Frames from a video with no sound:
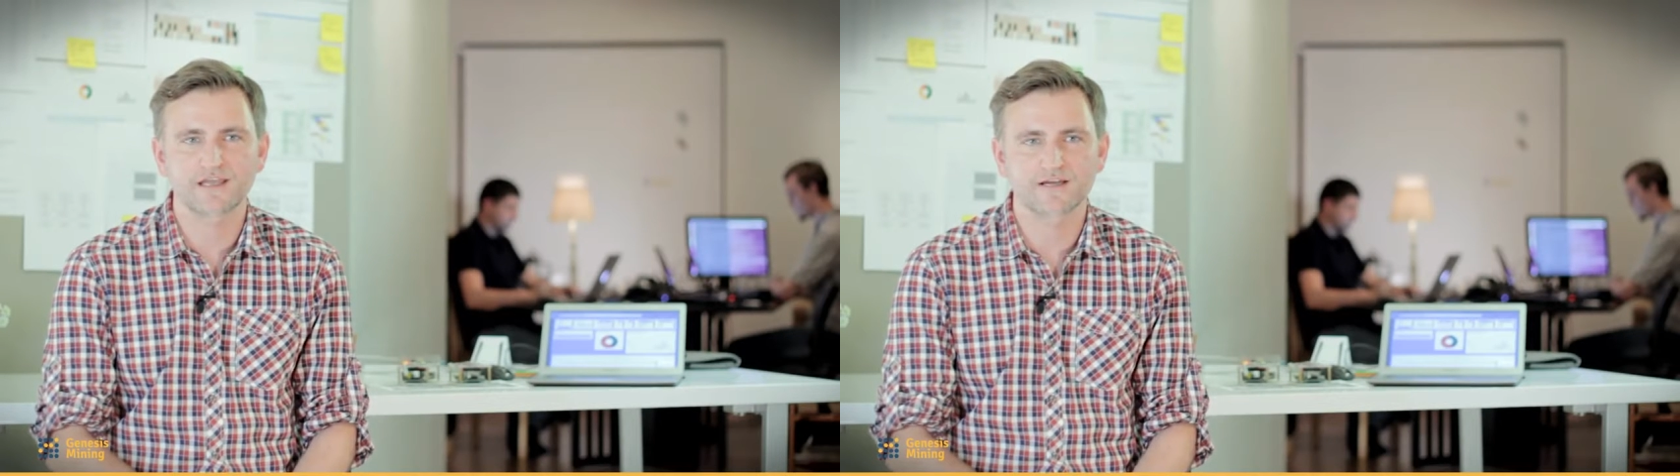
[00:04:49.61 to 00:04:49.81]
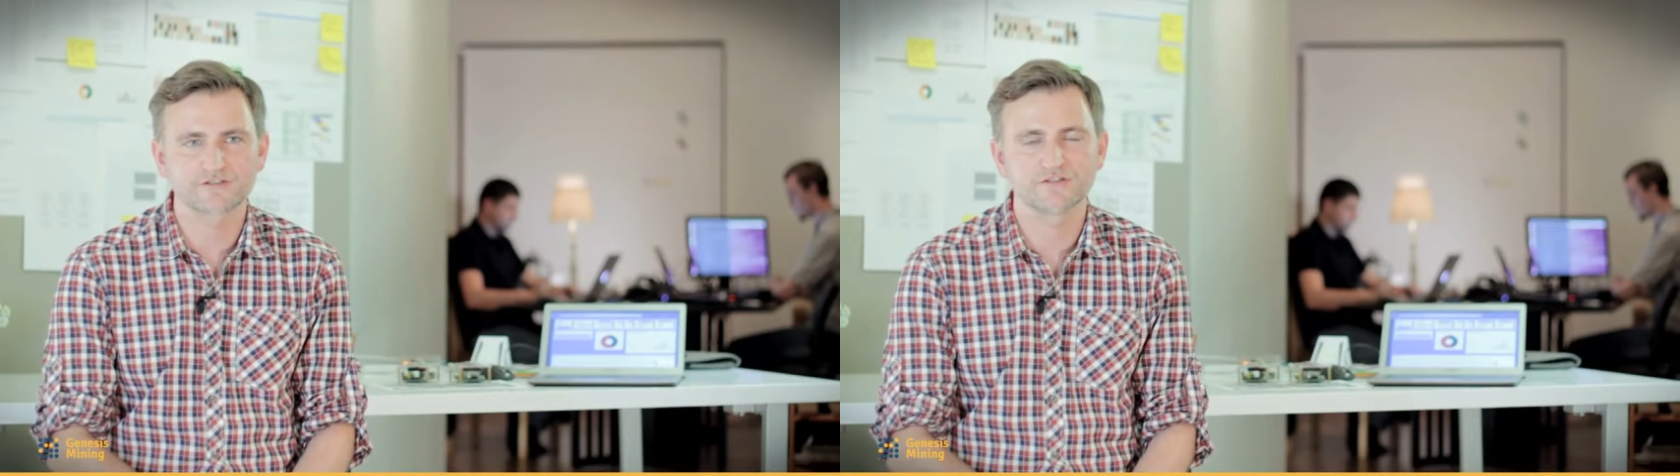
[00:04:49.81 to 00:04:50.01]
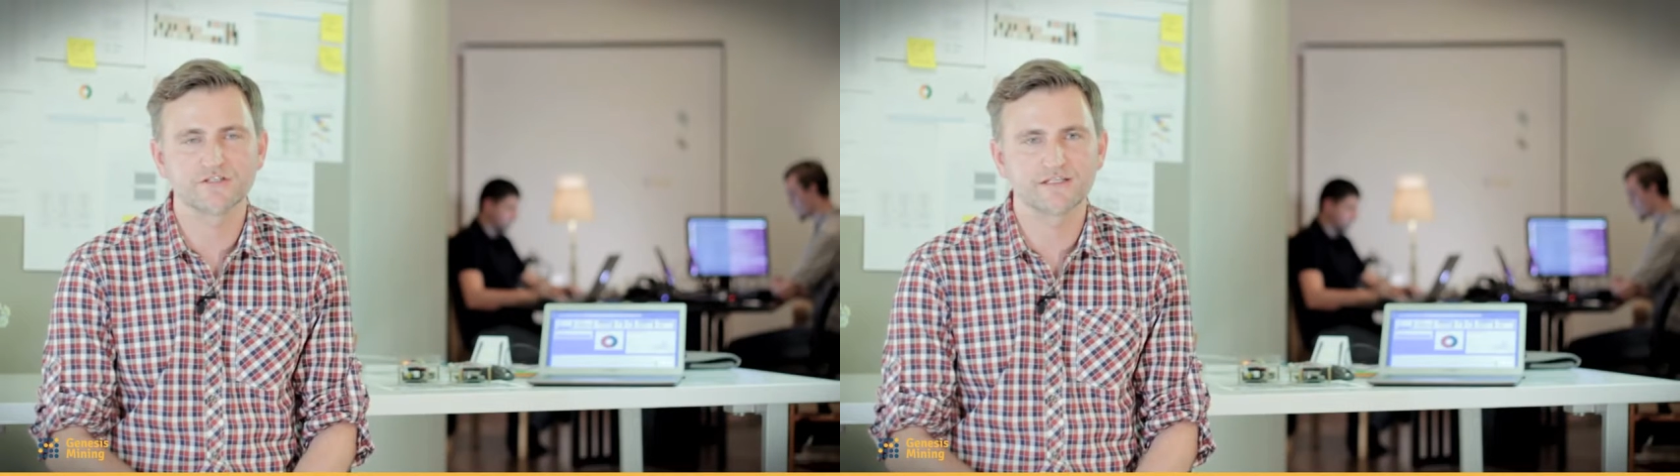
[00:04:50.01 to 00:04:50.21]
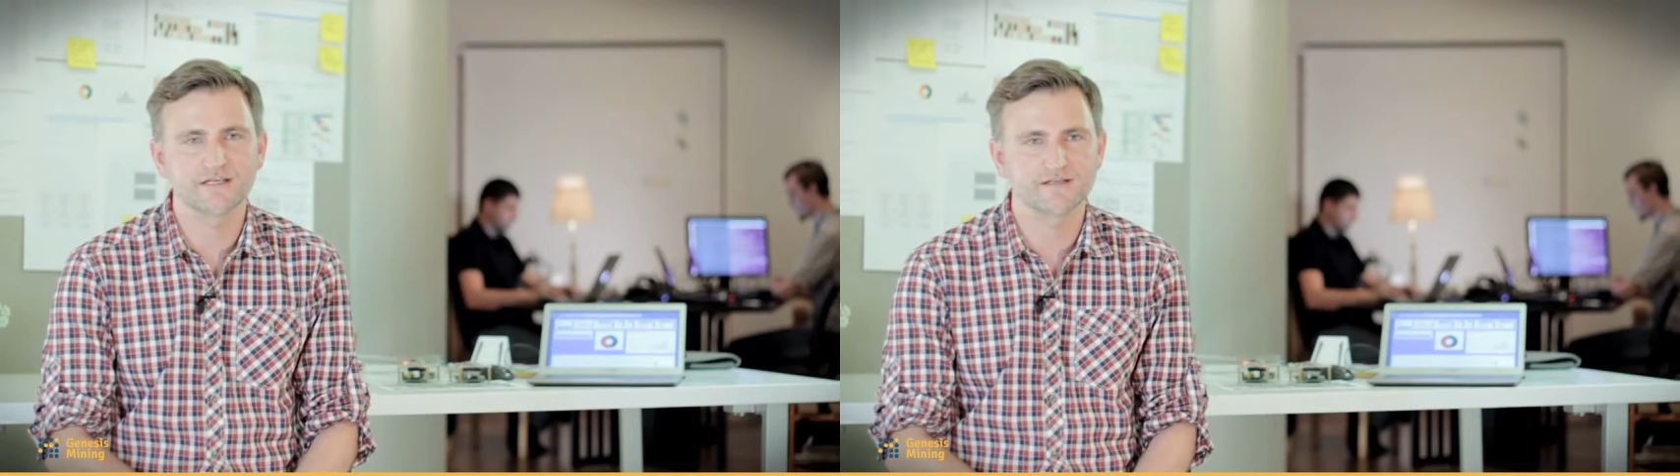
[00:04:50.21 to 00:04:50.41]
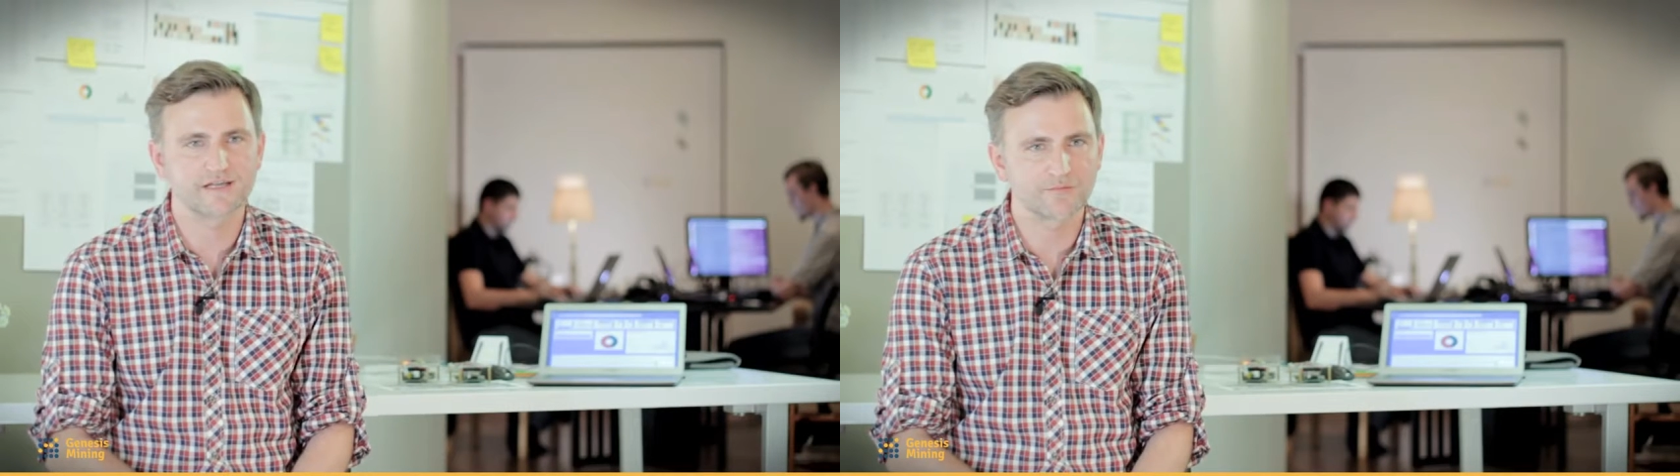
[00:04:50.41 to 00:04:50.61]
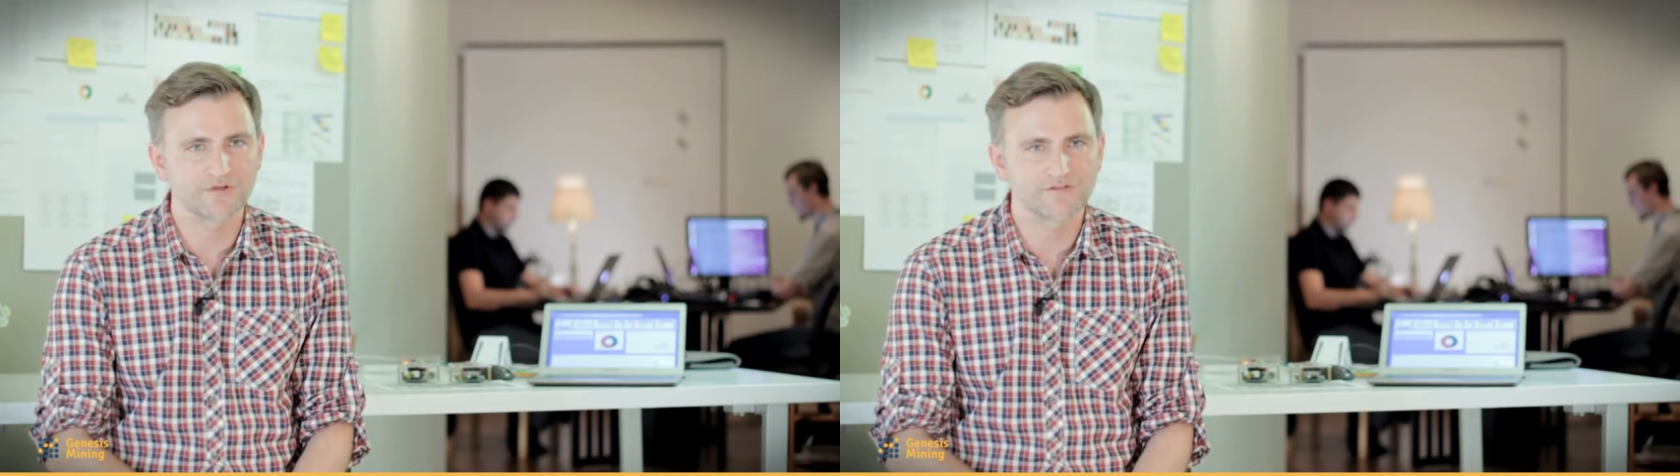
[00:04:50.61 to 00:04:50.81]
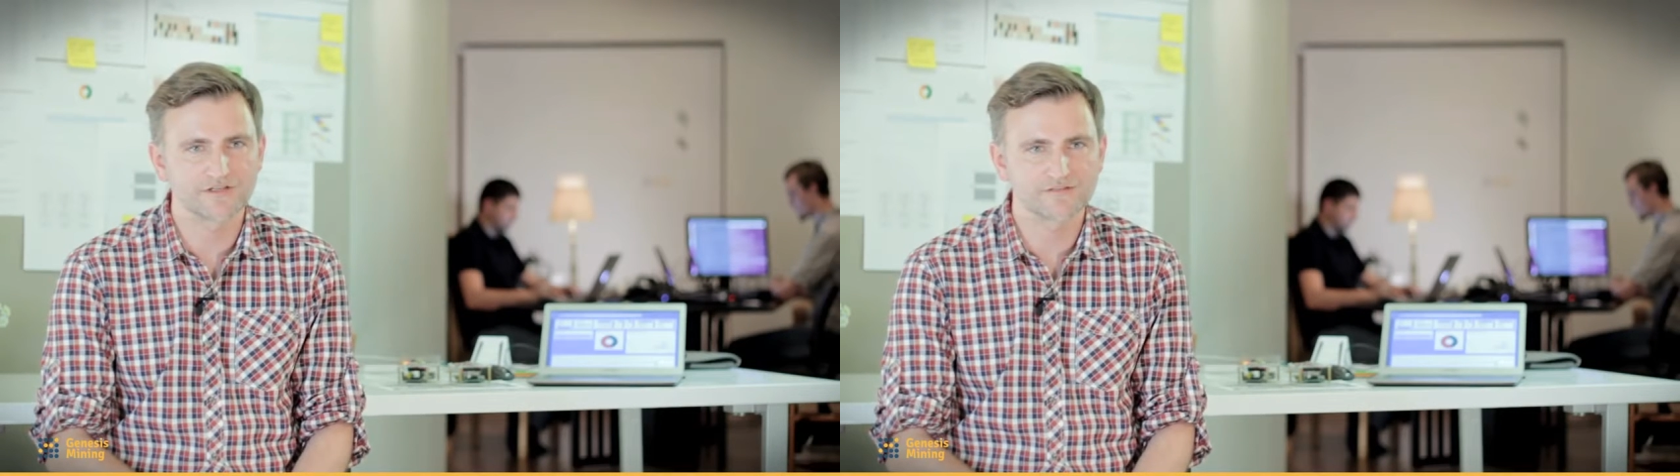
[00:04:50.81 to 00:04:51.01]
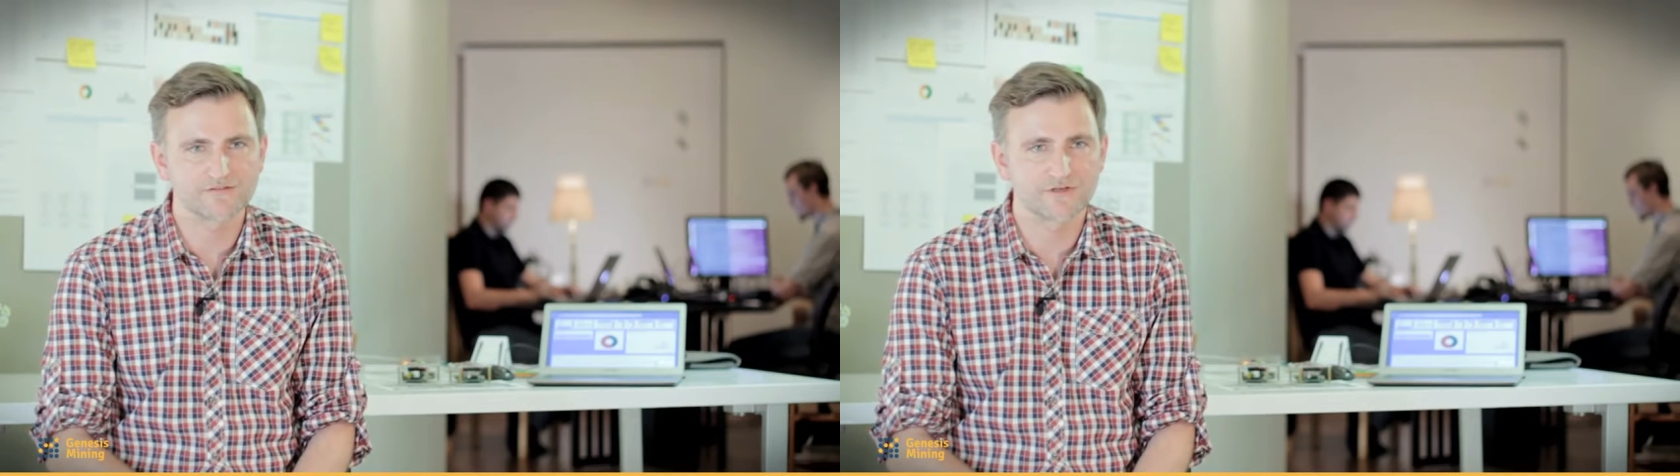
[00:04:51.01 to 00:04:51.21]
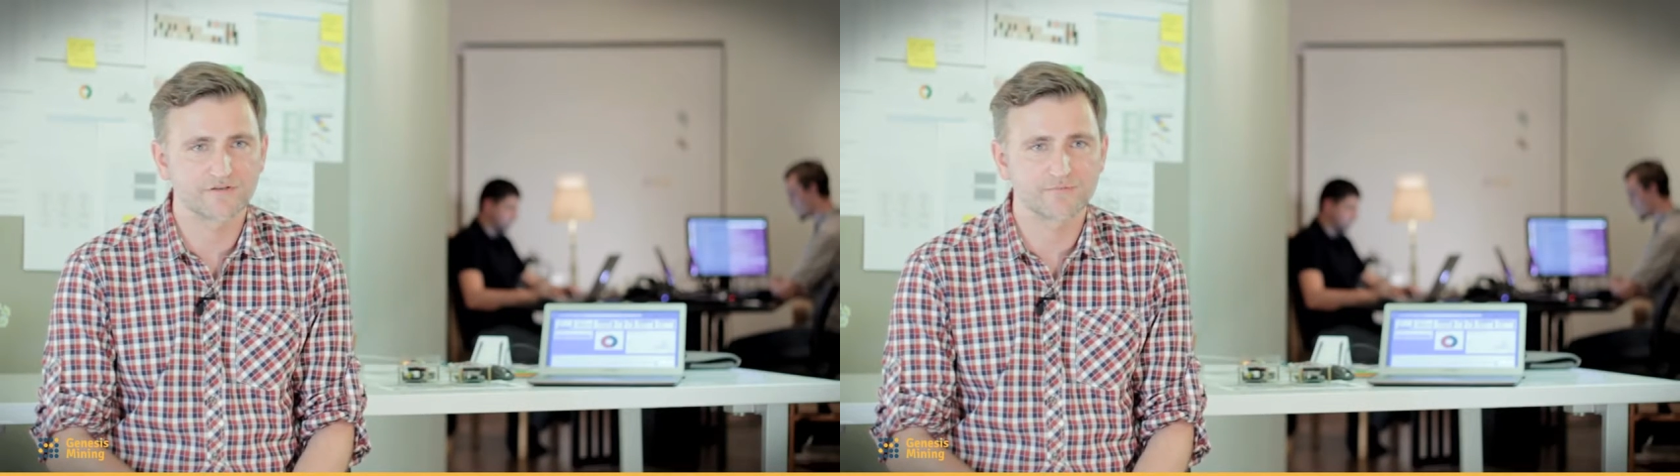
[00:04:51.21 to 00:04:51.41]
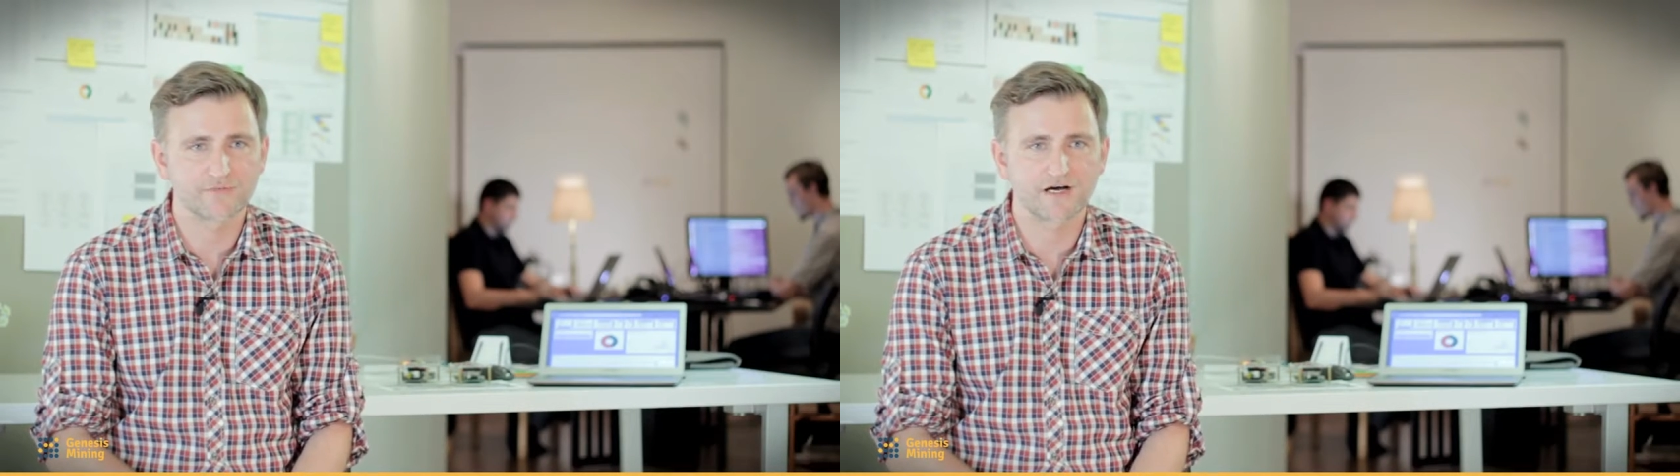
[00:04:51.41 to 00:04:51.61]
actually enables us to
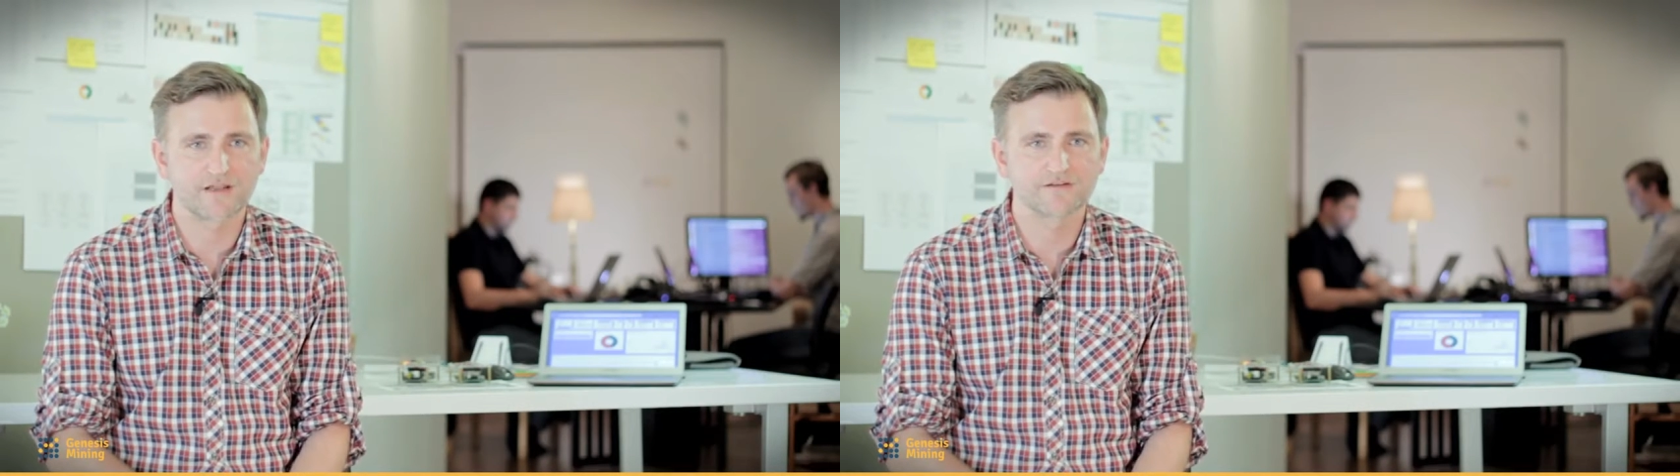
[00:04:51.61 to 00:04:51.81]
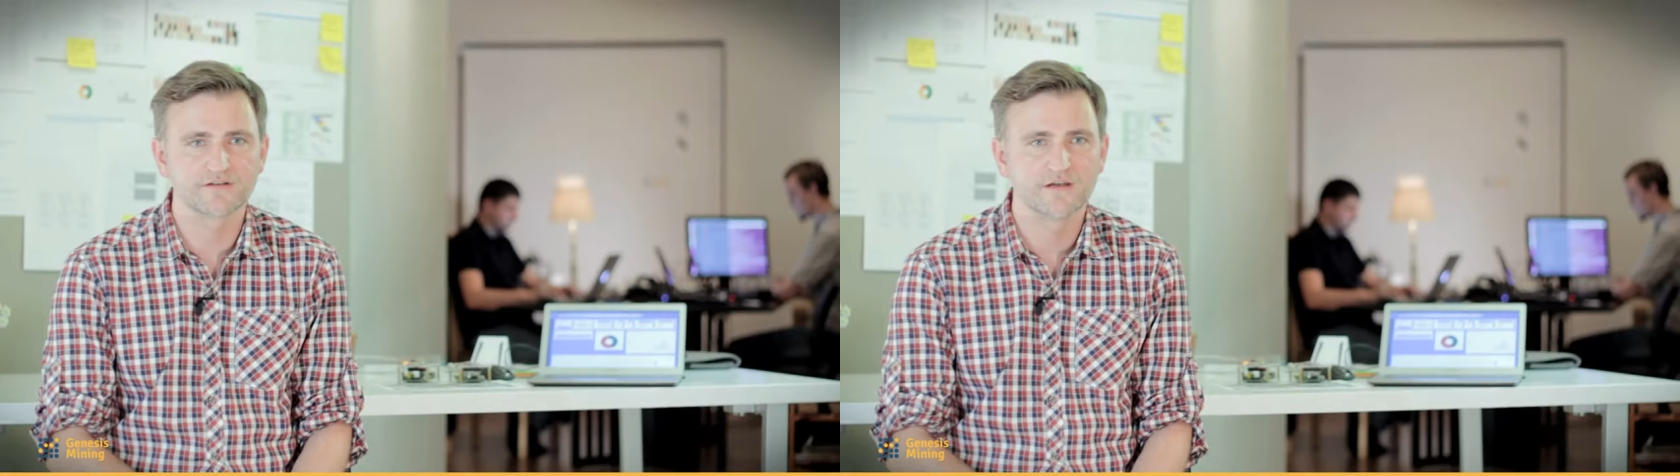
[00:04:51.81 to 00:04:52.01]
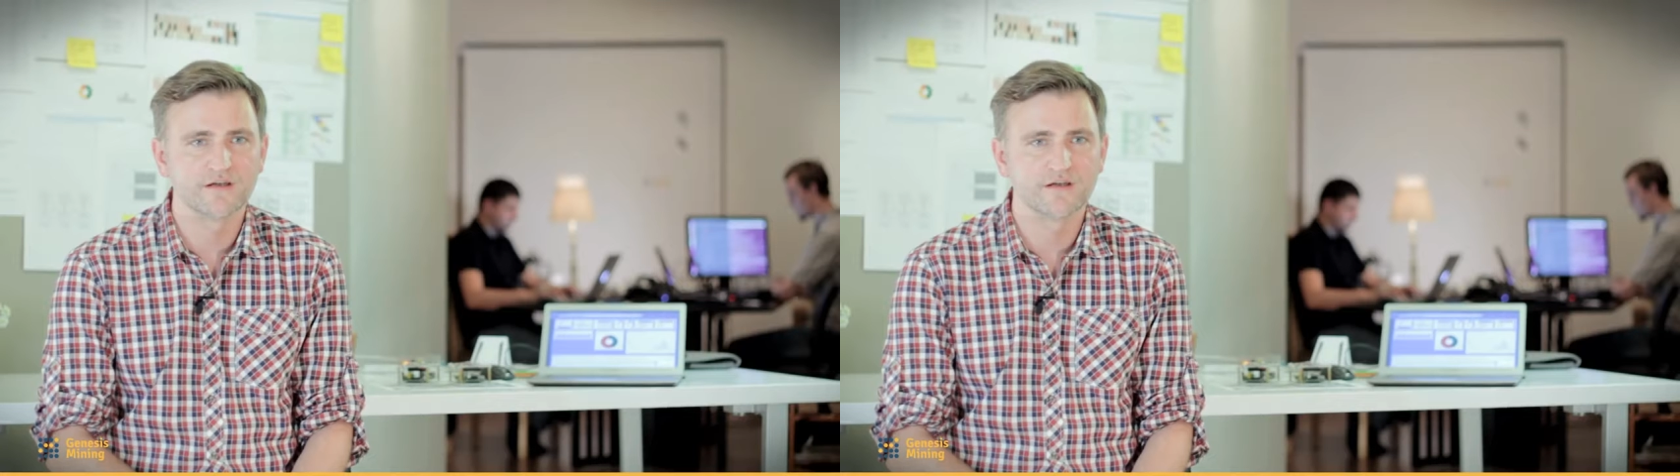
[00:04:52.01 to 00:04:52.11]
expand